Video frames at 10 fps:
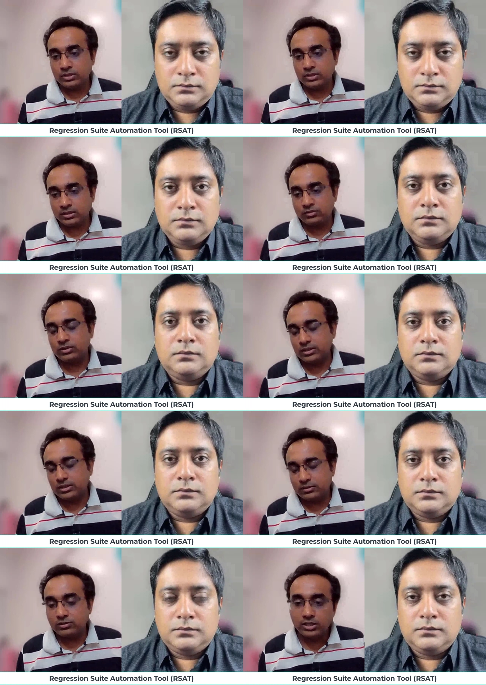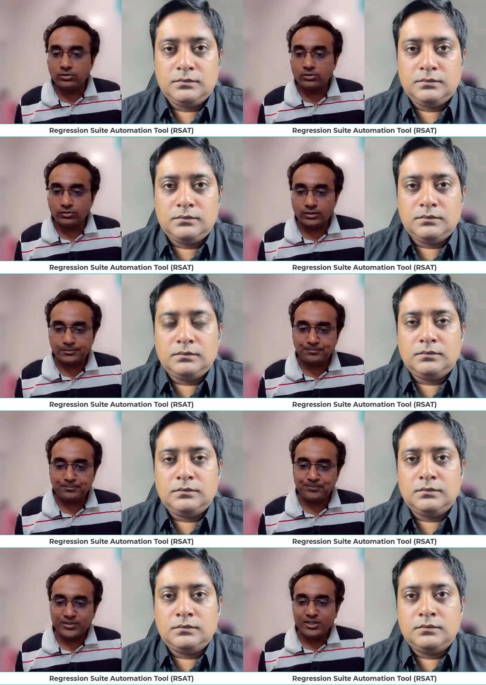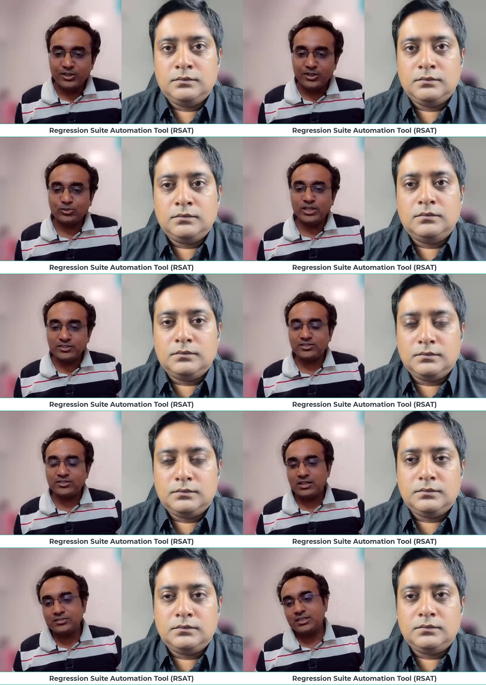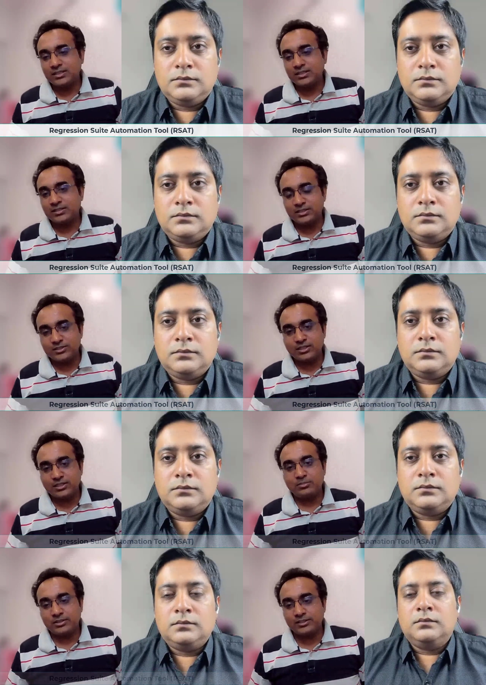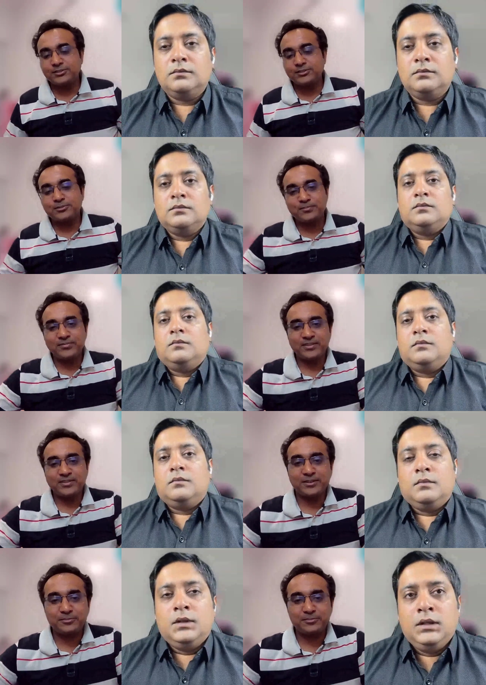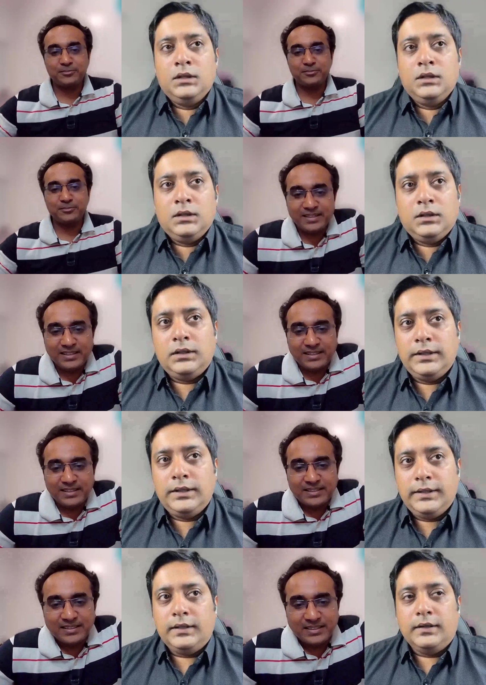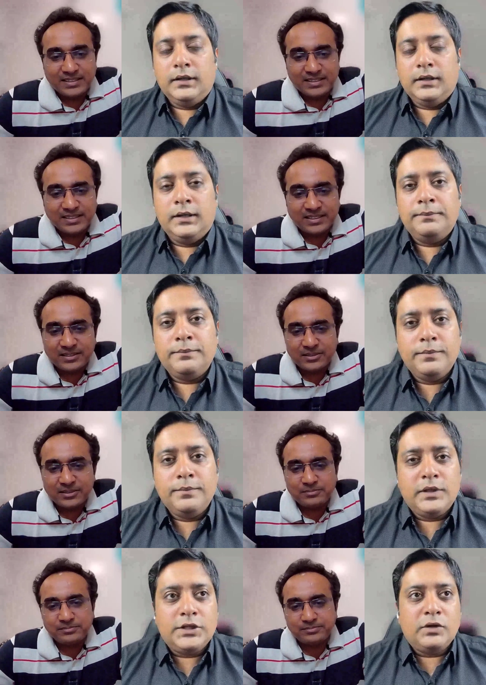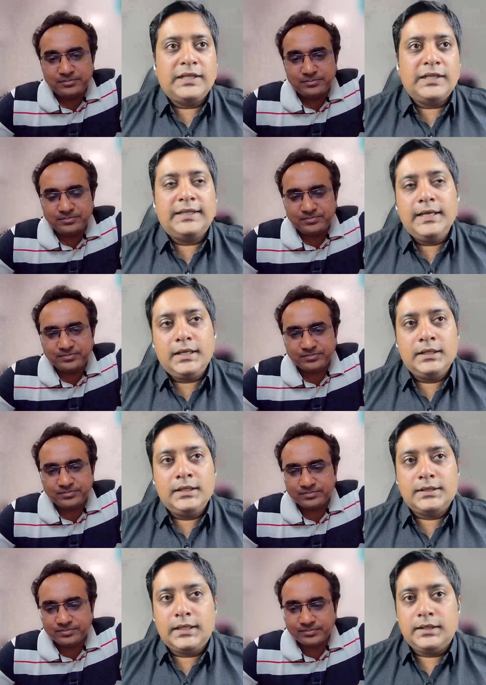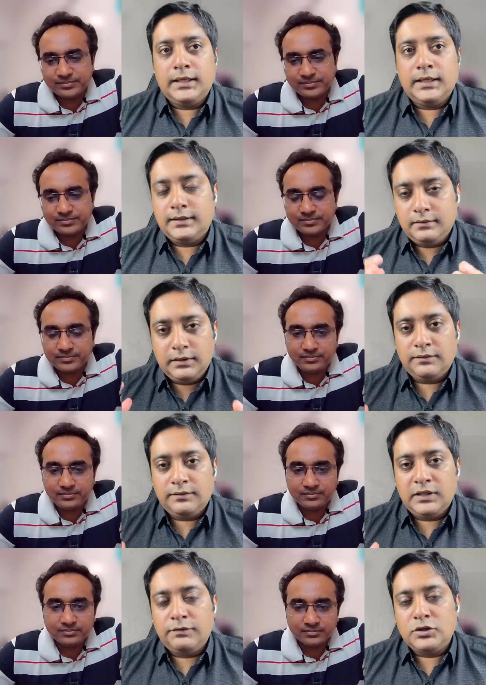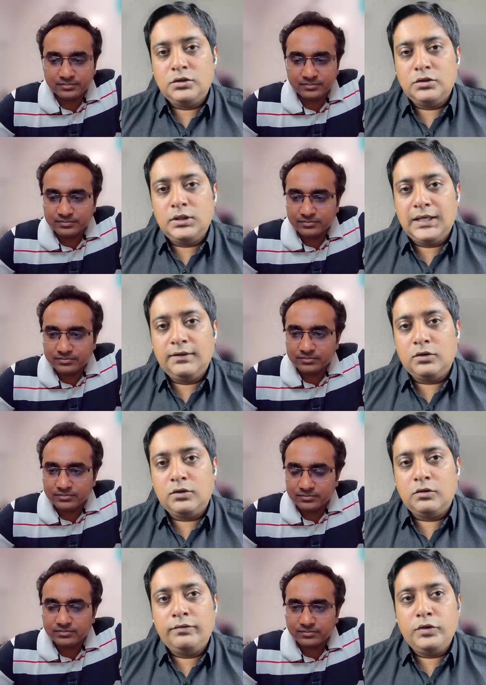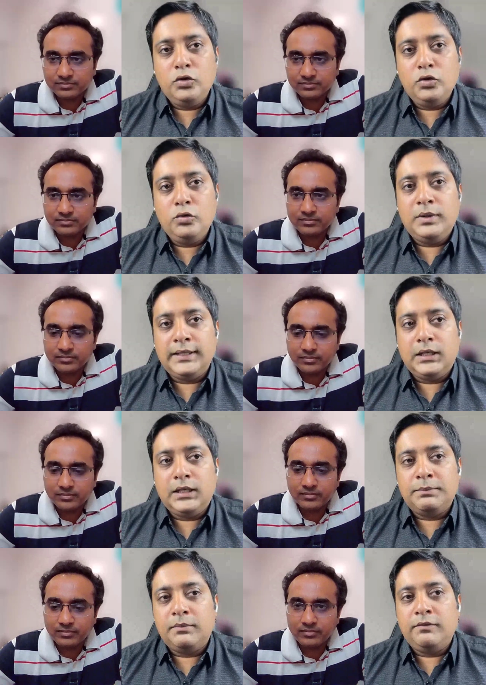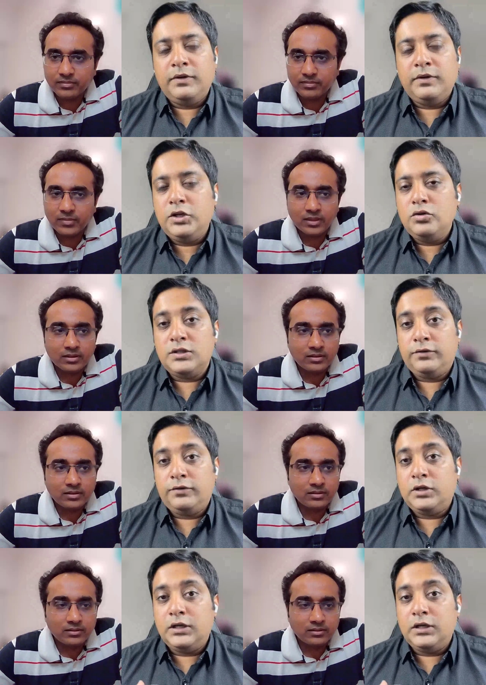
Speaker 1: you know they, you can then reuse it so that's RSAT in a nutshell Paresh. yeah
Speaker 2: yeah um, Rachit what i think is that yeah that that was a good high level overview but in upcoming videos